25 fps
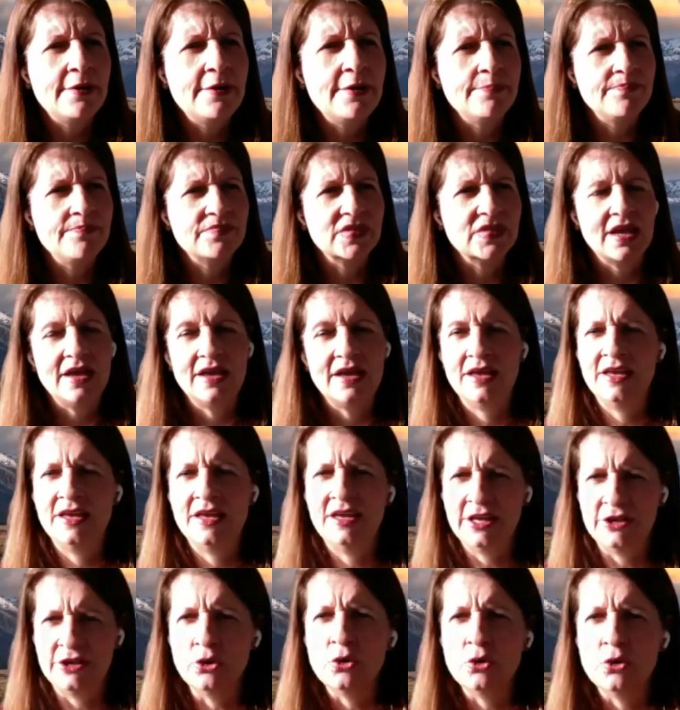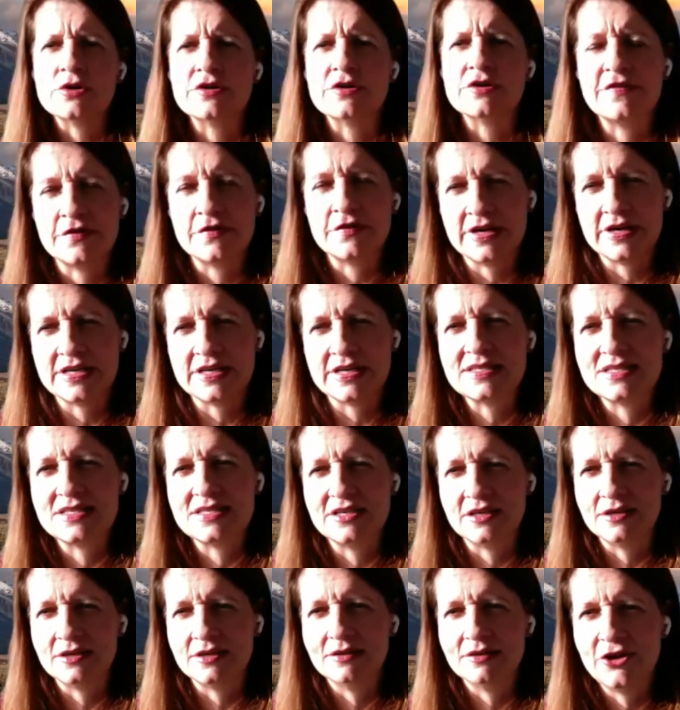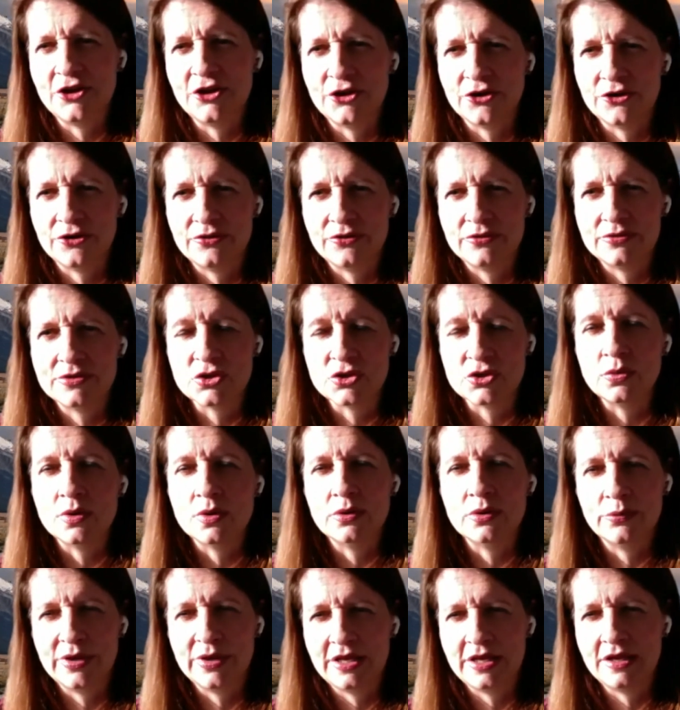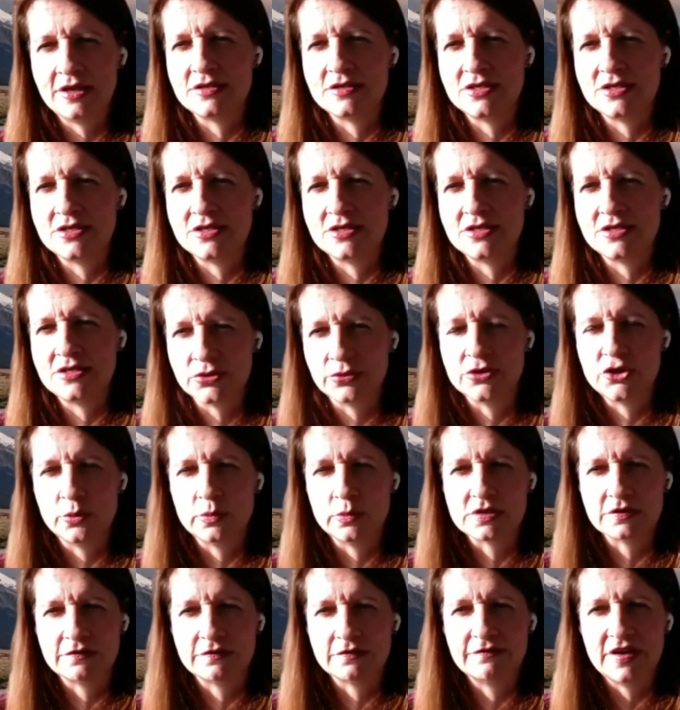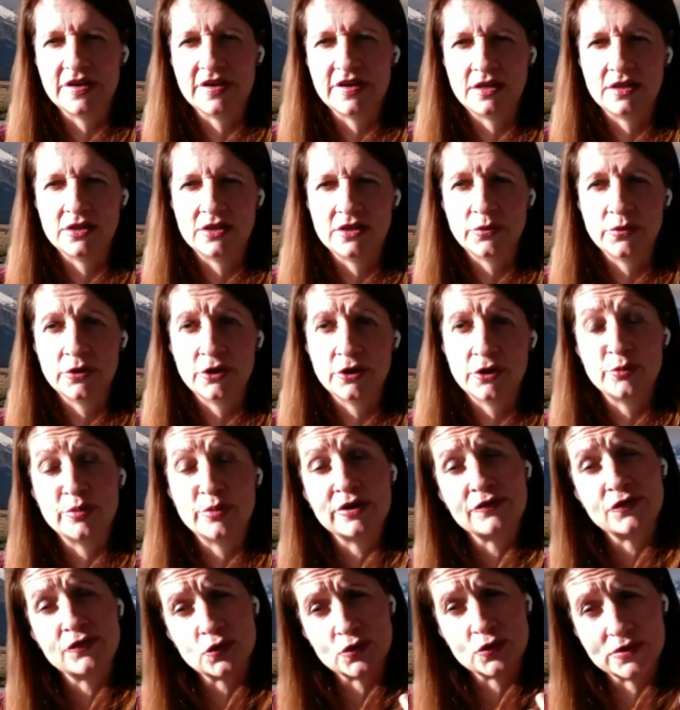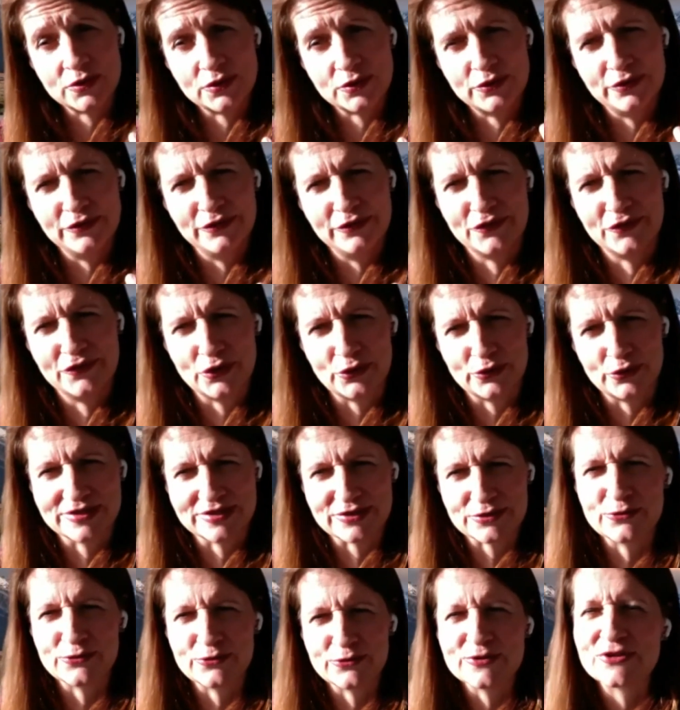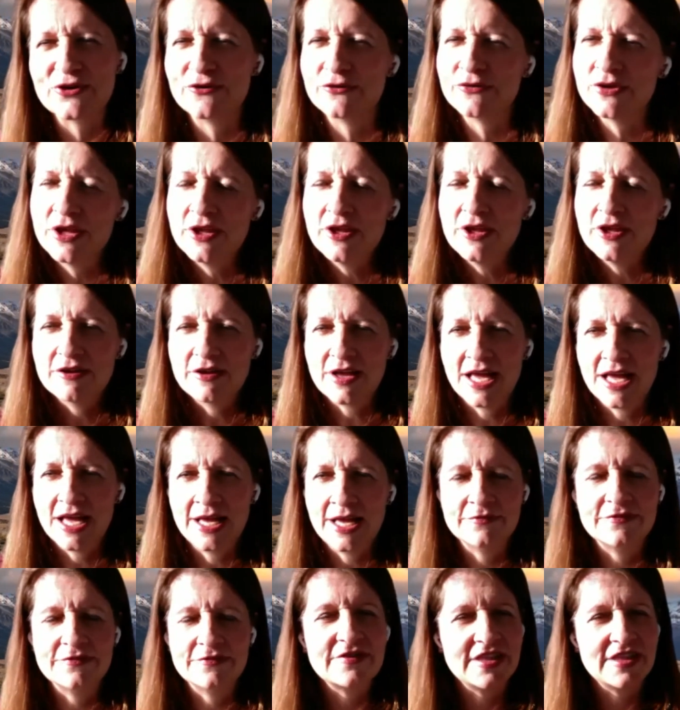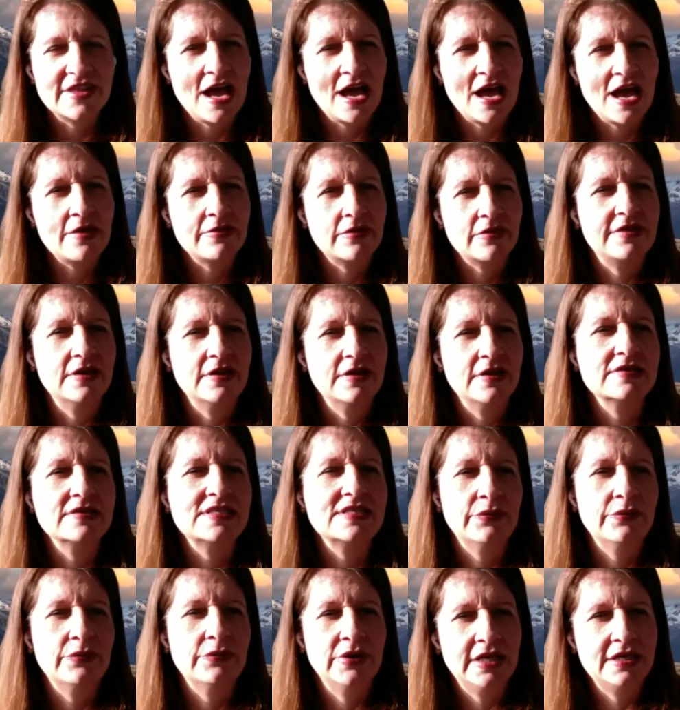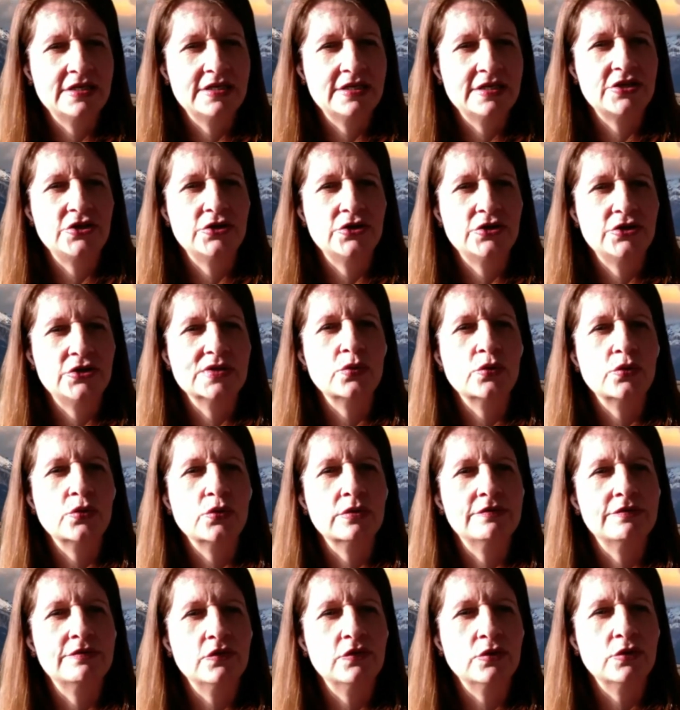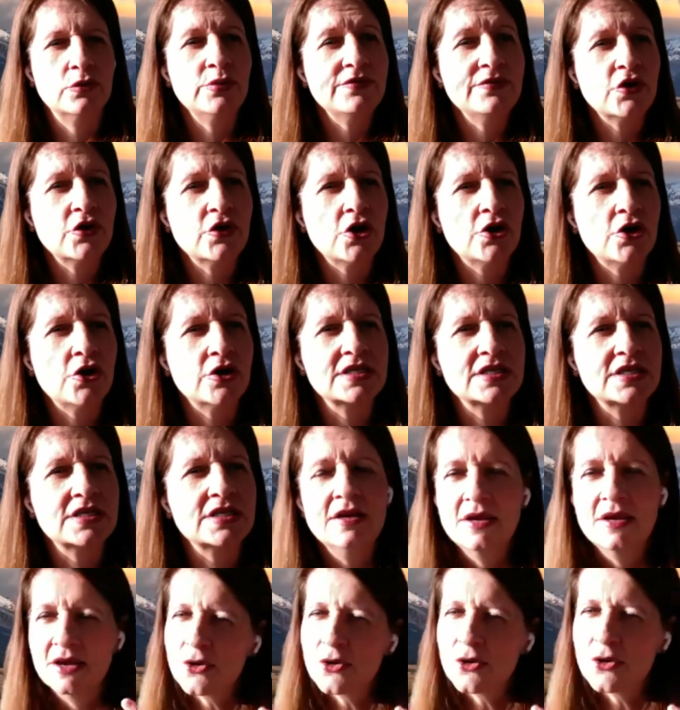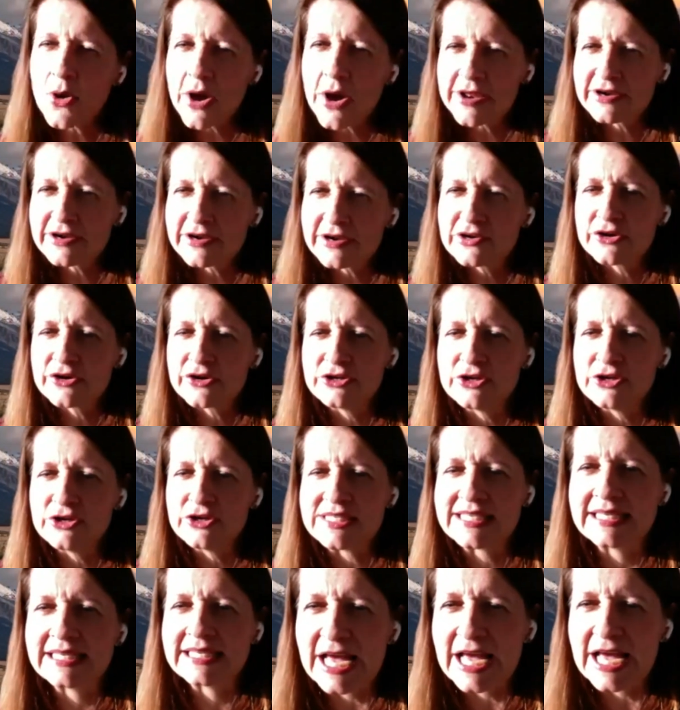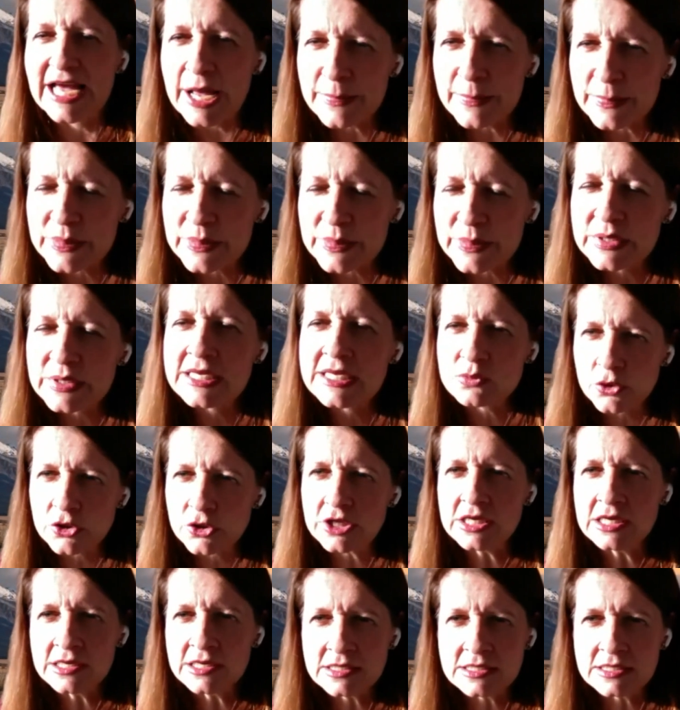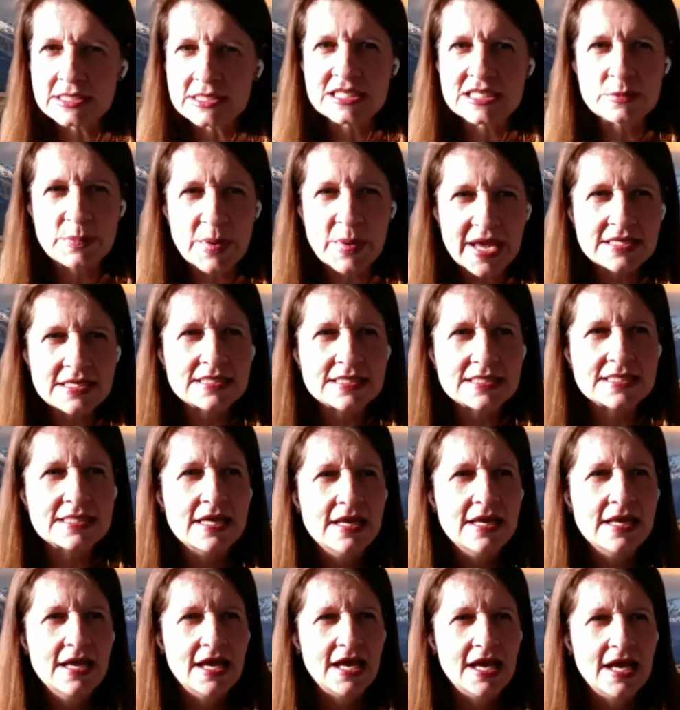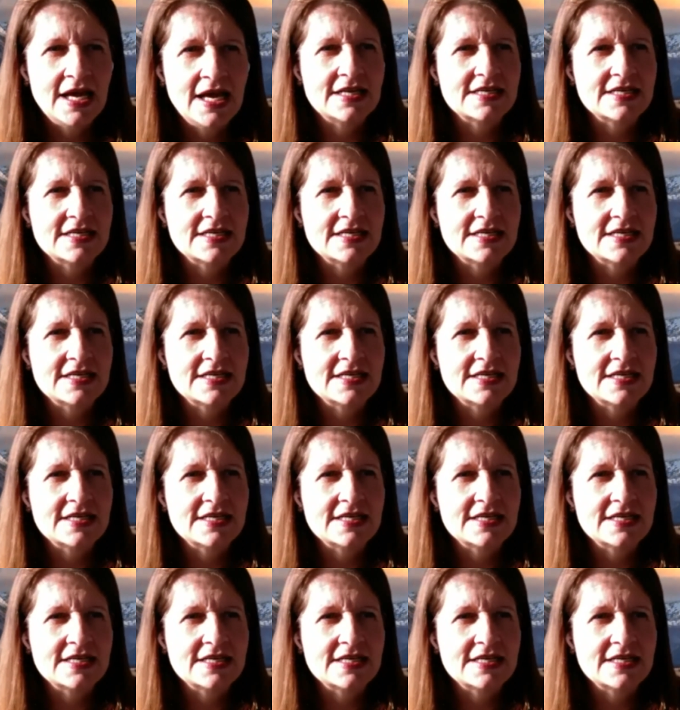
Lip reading: In order for us to, do what we need to do in terms of feeding the world, but of course also for the other things that we need to use water for. We've got quite a lot of New Zealand companies working in this space.